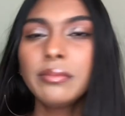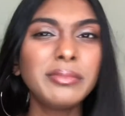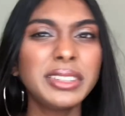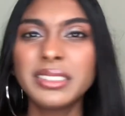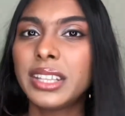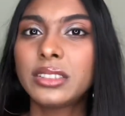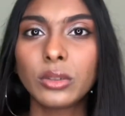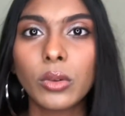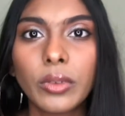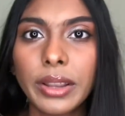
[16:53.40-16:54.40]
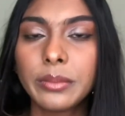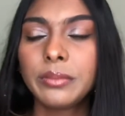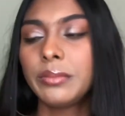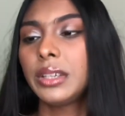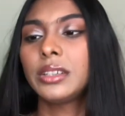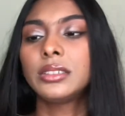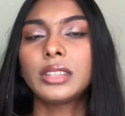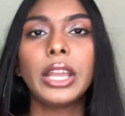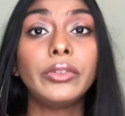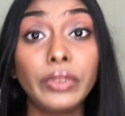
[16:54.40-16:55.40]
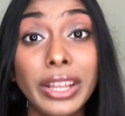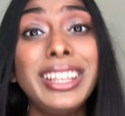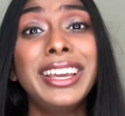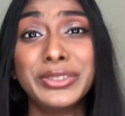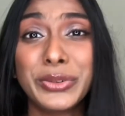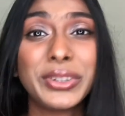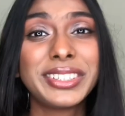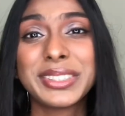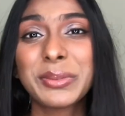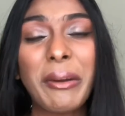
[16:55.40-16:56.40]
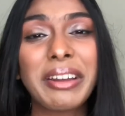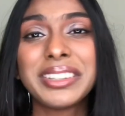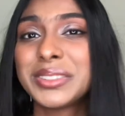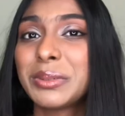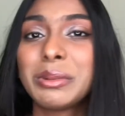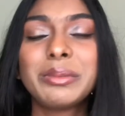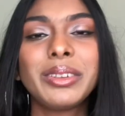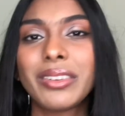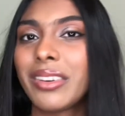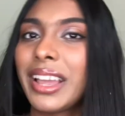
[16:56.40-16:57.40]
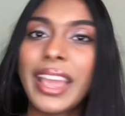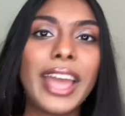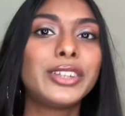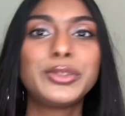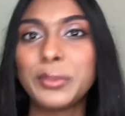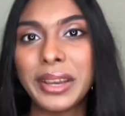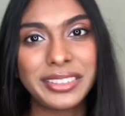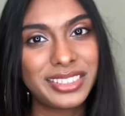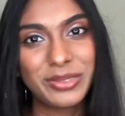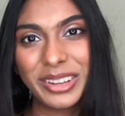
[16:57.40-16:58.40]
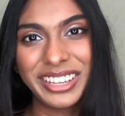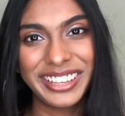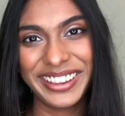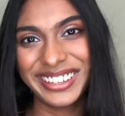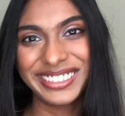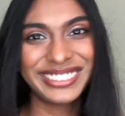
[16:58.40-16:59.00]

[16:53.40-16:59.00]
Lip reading: but that's all right, because I really adore this one, so you know, I had to buy this one again.